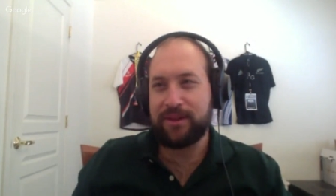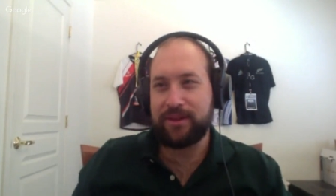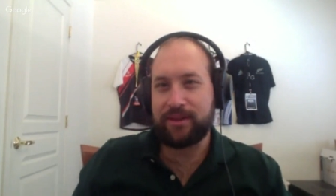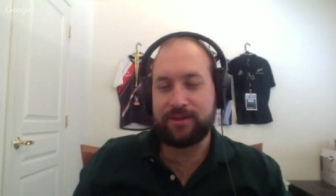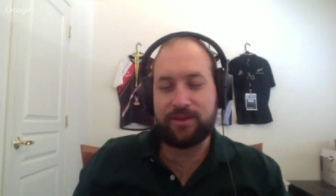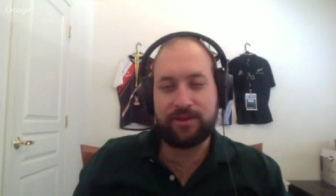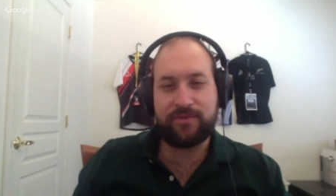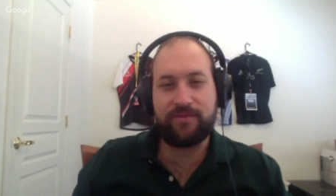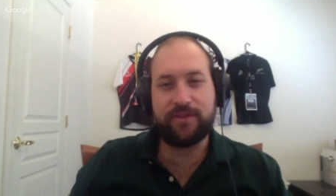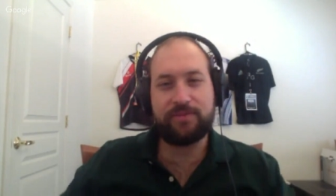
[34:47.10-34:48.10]
uh,
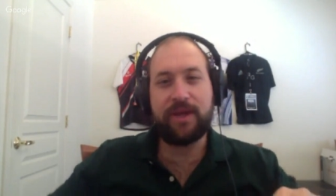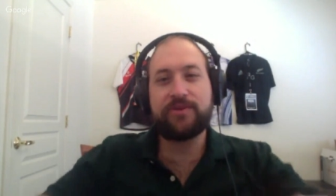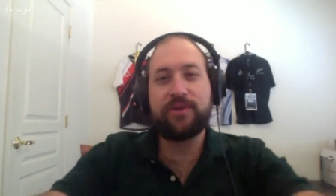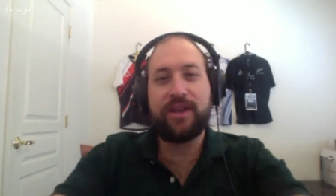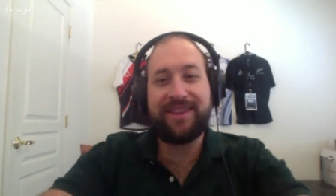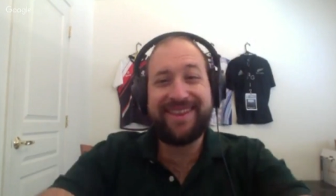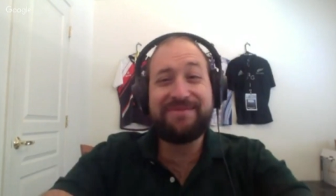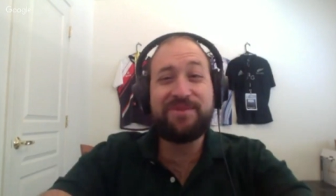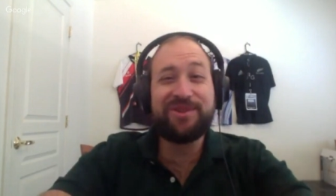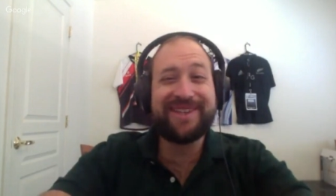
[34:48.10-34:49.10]
Justin Fitzpatrick, and
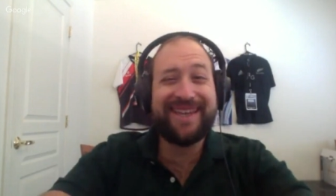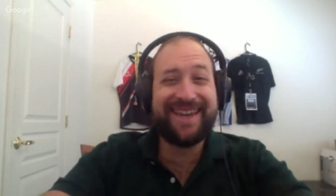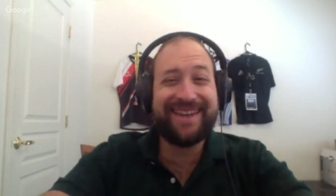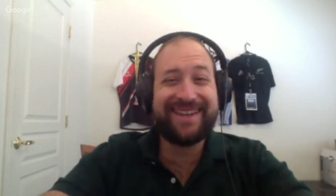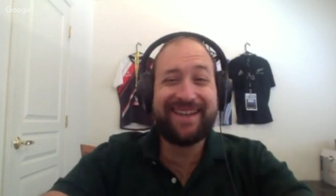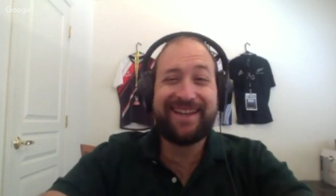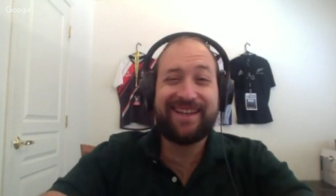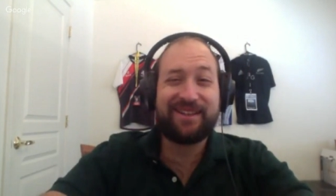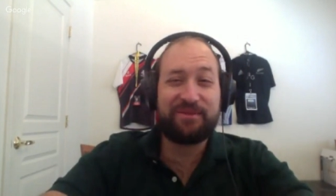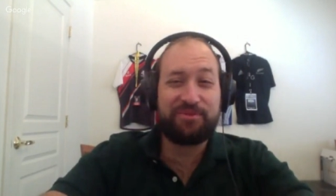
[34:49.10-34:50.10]
then we'll get
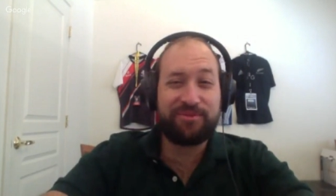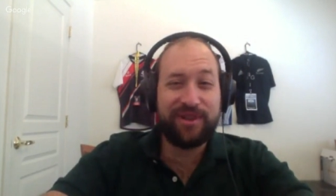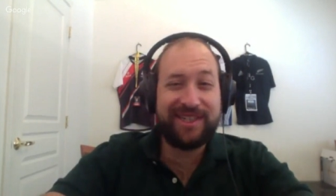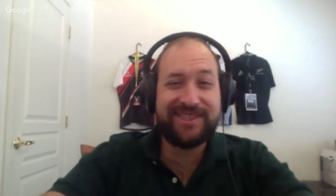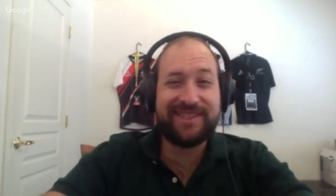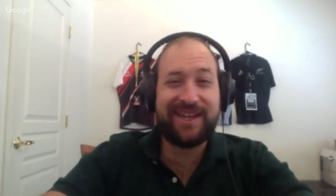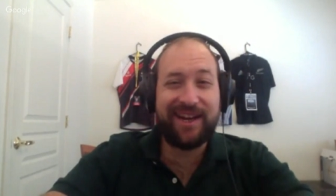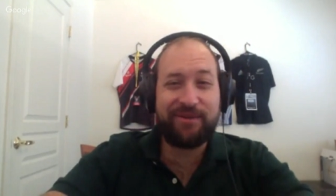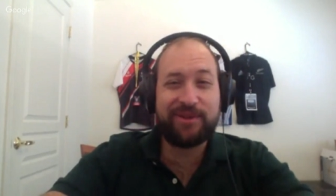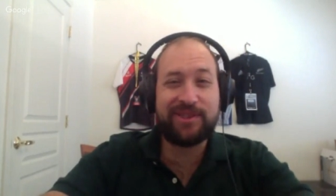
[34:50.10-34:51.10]
a British and
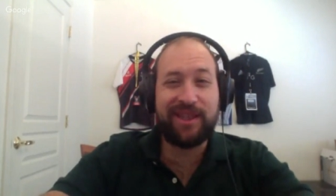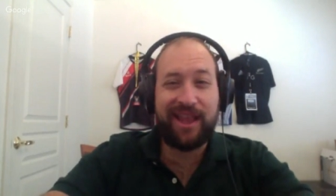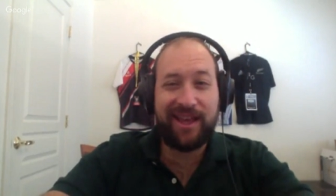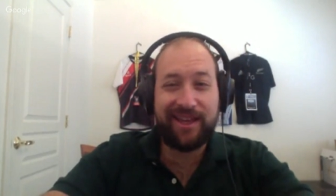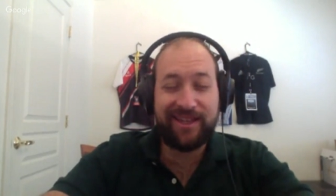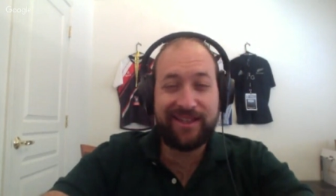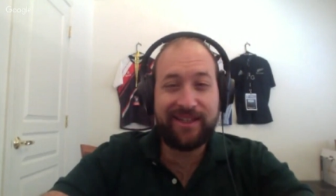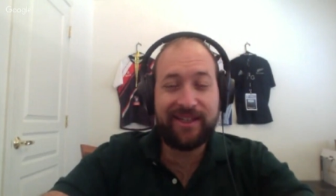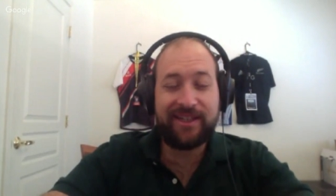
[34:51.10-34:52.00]
Irish Lion